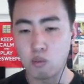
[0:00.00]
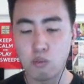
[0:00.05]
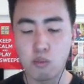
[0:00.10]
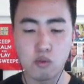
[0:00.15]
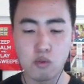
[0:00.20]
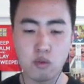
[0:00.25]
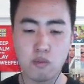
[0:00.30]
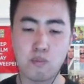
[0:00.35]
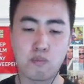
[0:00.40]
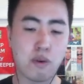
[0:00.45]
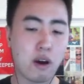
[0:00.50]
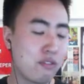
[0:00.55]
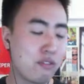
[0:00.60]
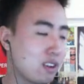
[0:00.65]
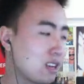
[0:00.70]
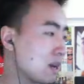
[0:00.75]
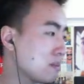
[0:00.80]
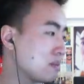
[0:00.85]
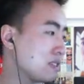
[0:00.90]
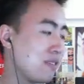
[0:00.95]

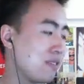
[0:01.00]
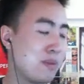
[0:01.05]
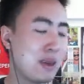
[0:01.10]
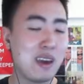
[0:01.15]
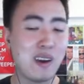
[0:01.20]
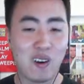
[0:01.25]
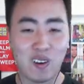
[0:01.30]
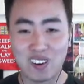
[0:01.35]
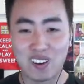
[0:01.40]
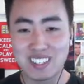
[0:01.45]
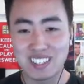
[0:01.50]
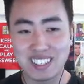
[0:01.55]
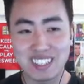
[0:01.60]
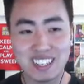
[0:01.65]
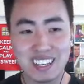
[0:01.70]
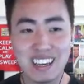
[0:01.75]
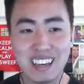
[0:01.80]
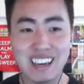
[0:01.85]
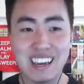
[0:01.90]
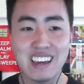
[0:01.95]
buffing up CP Orange is the
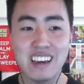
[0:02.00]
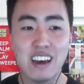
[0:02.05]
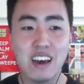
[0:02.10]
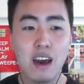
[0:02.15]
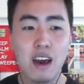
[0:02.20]
key.